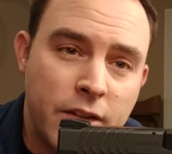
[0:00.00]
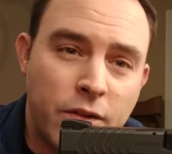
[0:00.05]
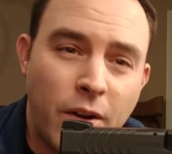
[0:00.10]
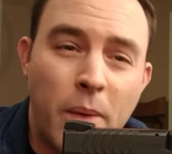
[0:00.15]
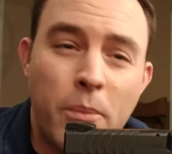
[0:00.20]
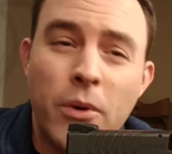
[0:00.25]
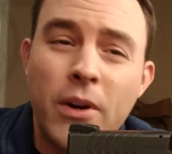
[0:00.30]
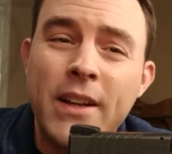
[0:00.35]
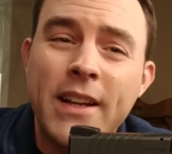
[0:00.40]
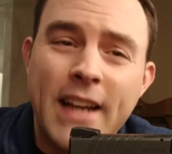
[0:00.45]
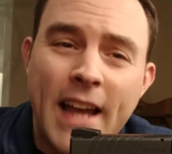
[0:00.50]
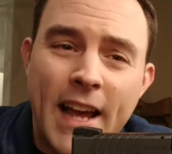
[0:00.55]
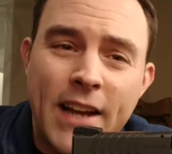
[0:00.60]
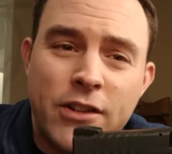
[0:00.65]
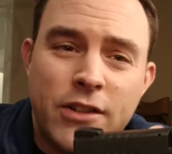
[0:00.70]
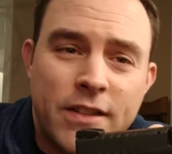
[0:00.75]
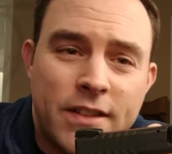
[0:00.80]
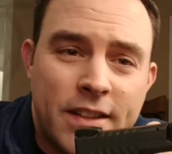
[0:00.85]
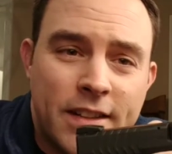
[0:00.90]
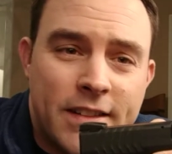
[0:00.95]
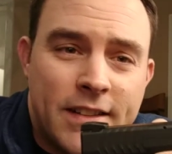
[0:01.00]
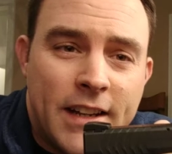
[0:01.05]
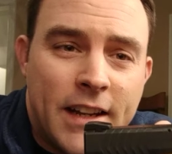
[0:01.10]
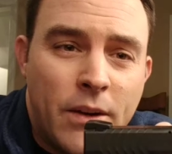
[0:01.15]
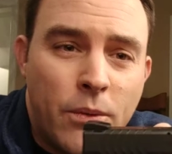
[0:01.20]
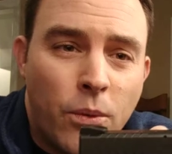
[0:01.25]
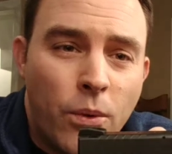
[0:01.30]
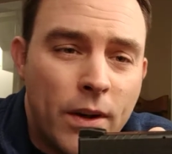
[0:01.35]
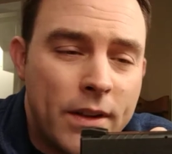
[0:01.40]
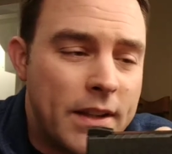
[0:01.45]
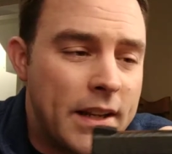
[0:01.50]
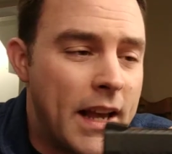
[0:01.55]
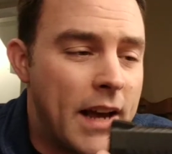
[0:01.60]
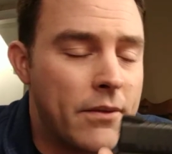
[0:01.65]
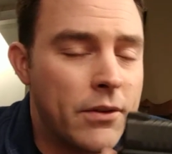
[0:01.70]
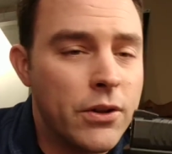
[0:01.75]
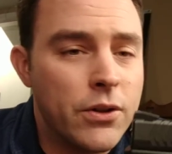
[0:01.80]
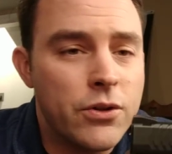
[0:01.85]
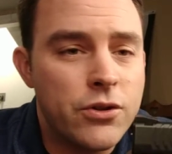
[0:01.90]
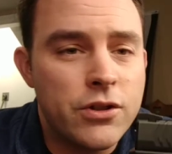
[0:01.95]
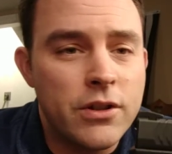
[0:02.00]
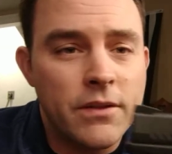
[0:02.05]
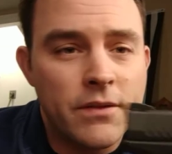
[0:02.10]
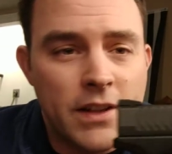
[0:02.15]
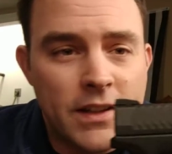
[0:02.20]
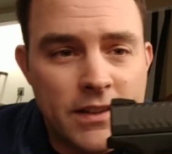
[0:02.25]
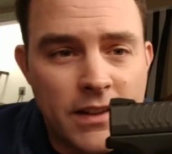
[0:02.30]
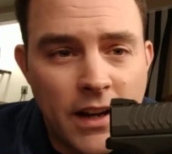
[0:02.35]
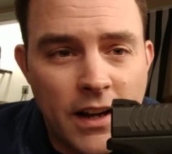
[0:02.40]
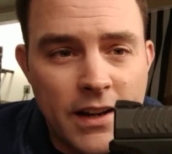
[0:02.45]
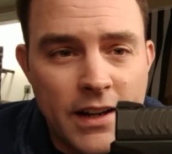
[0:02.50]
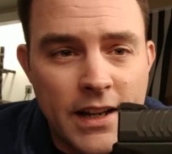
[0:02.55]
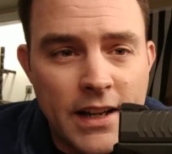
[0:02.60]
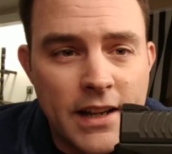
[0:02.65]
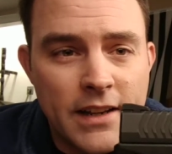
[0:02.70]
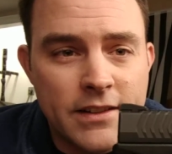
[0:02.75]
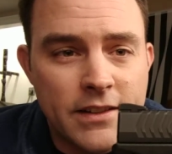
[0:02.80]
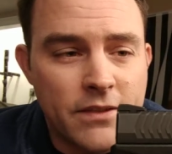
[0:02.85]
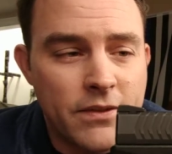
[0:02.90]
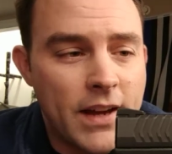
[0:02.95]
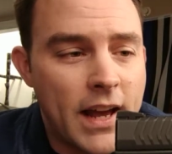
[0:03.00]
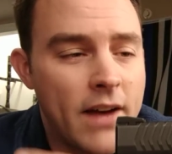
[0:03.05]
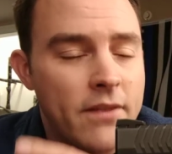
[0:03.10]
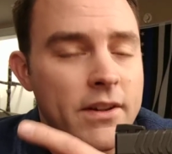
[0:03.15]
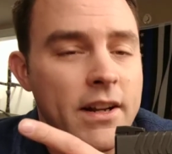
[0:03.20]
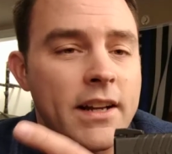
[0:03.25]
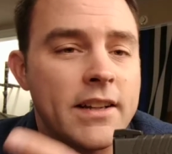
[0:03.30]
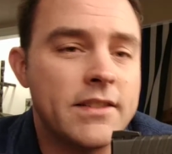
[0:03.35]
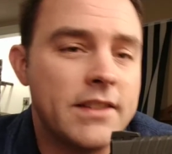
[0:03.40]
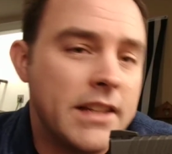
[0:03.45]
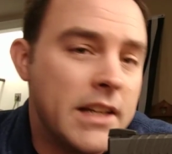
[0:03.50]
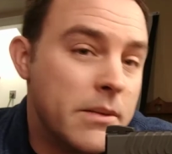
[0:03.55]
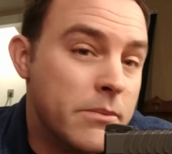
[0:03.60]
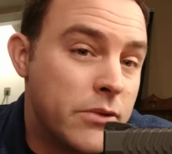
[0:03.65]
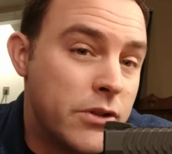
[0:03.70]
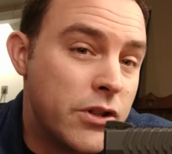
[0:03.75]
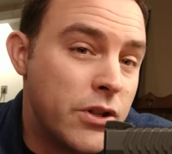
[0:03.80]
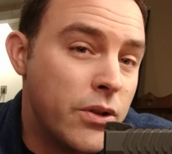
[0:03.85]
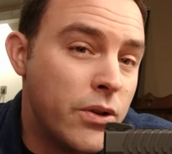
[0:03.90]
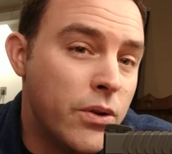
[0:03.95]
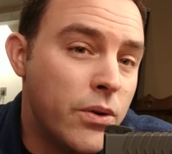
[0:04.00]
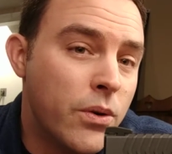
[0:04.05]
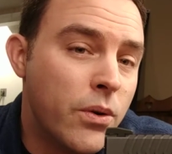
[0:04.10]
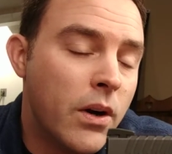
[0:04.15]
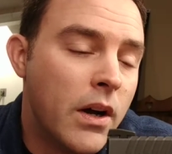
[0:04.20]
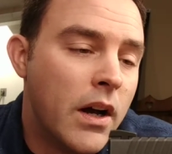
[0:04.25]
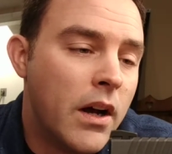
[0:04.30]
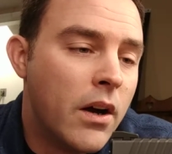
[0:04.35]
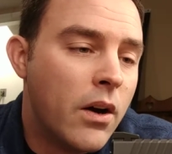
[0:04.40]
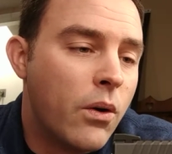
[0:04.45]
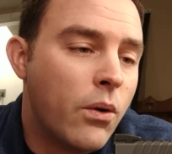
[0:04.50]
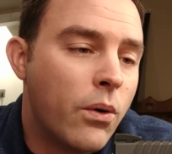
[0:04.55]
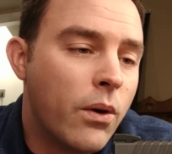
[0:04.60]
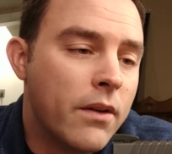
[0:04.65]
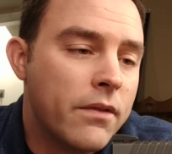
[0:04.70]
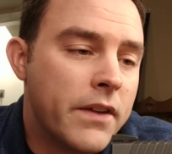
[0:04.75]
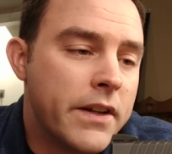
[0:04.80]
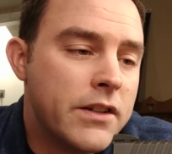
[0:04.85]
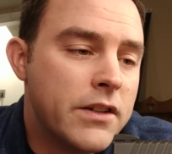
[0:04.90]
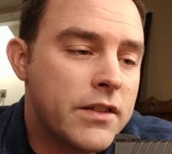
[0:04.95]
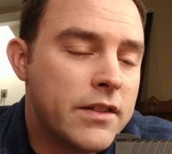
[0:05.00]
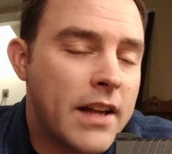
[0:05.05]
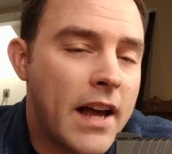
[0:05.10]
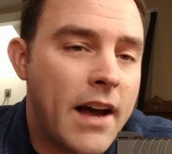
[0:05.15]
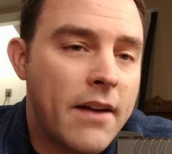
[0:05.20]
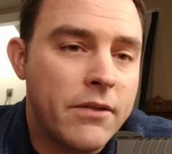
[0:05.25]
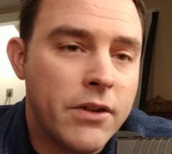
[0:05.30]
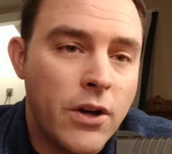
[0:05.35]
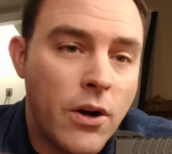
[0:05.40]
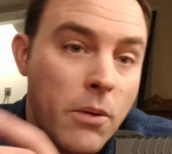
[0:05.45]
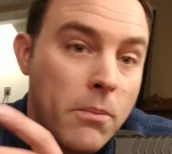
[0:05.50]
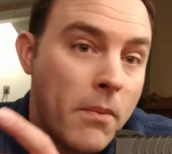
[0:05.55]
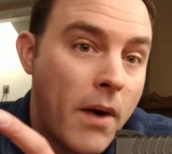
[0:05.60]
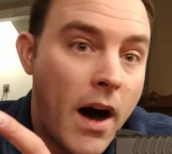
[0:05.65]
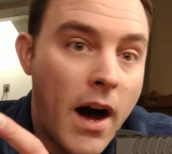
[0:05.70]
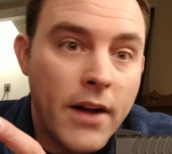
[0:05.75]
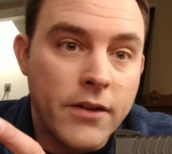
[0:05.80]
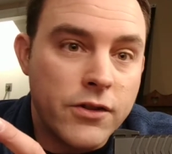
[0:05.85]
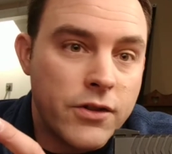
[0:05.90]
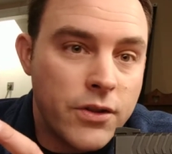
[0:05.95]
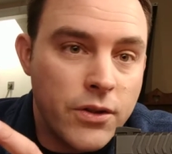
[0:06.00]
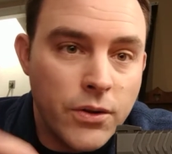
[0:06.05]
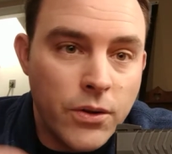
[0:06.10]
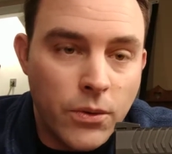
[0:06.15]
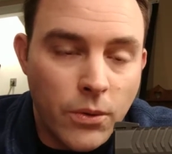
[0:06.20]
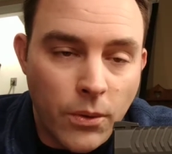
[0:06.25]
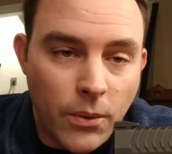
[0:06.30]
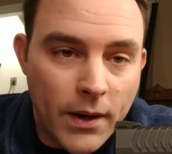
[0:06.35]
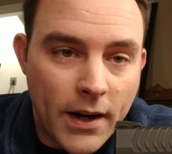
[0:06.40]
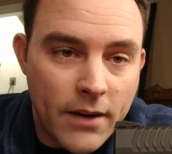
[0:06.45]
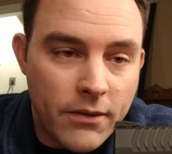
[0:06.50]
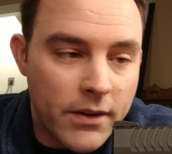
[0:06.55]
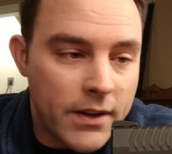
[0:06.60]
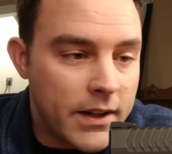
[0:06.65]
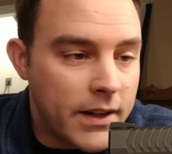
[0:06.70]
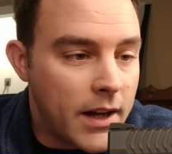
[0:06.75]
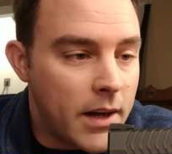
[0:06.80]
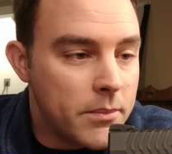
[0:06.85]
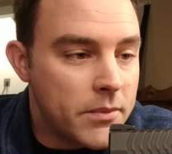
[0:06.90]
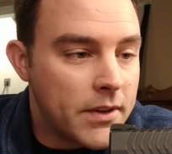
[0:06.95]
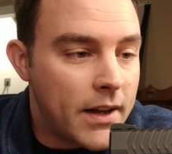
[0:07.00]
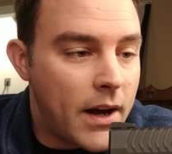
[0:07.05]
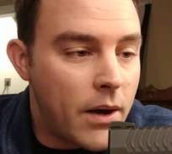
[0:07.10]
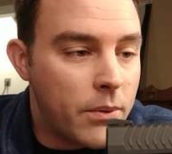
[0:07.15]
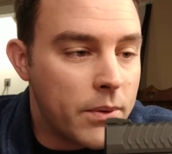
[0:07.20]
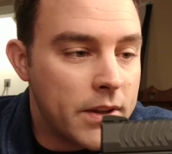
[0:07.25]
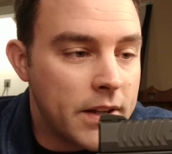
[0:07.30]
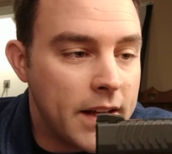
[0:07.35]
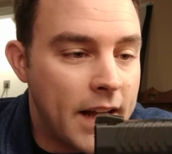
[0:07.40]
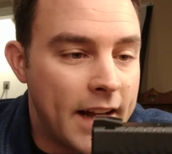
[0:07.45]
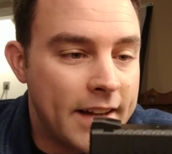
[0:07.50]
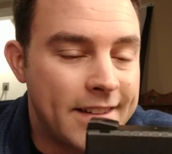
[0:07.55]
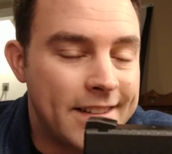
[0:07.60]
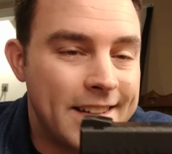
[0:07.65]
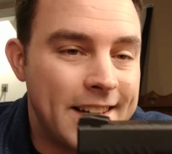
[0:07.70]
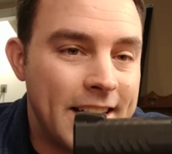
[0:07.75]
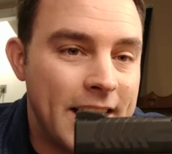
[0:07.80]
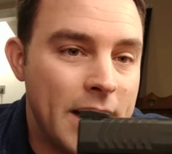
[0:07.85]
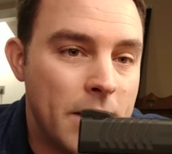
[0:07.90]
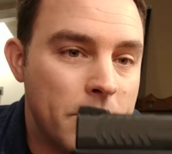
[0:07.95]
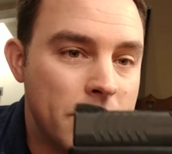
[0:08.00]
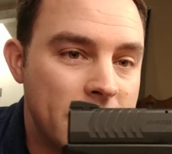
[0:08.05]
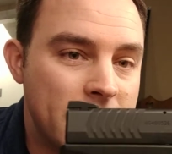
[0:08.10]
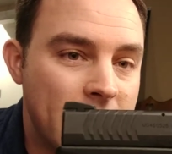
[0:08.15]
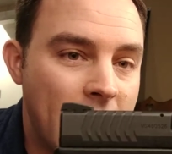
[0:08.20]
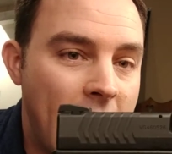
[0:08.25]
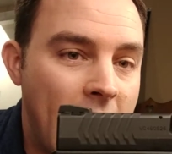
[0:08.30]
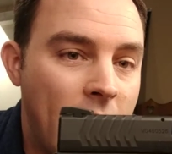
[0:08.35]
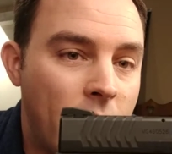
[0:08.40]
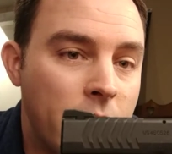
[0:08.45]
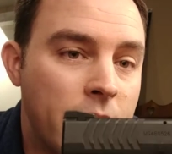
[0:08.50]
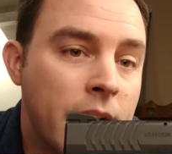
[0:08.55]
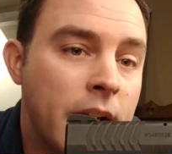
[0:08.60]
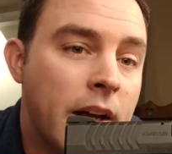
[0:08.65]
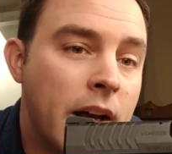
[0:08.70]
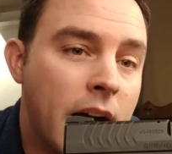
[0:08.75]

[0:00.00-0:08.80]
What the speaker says: So I'm really anxious to see what the evolution of this gun is, if they have an XDM2 or if they just have Mod 2 or whatever that comes out with the XDM style.